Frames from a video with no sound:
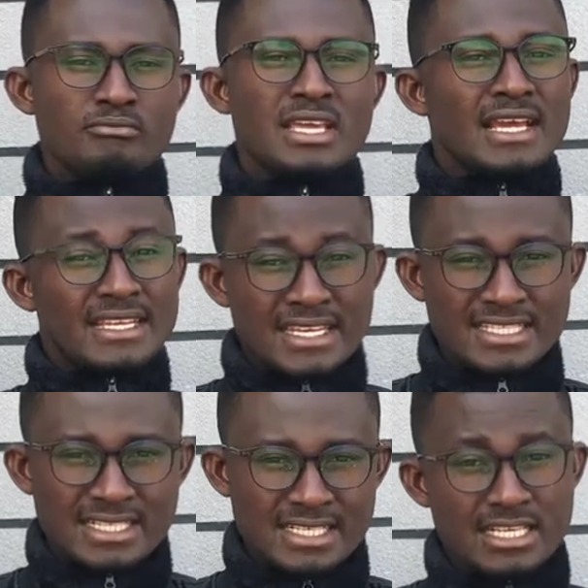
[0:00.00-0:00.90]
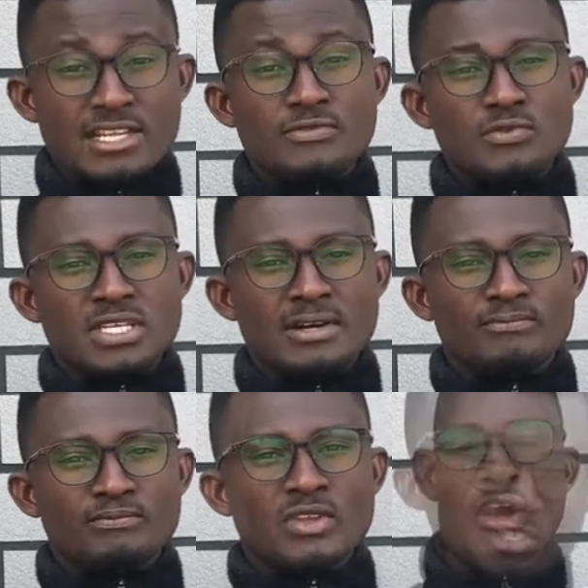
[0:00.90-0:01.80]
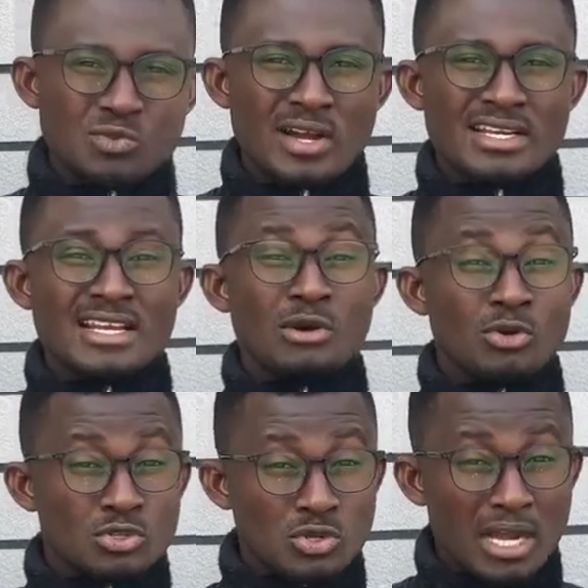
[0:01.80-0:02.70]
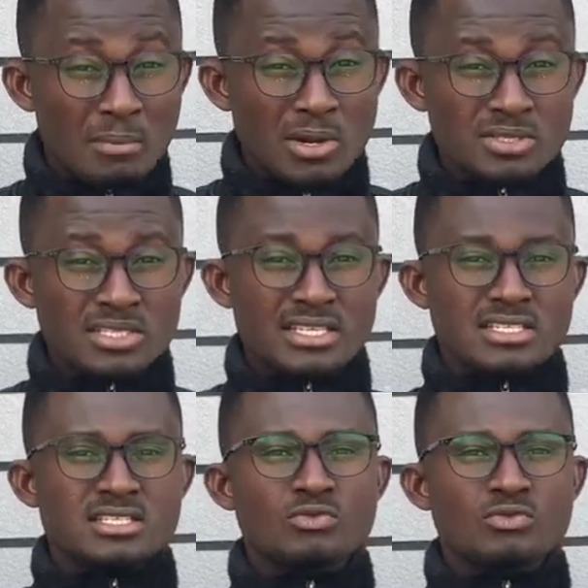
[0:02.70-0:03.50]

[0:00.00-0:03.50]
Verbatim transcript: be endangered in the future. The next one that I want to talk about is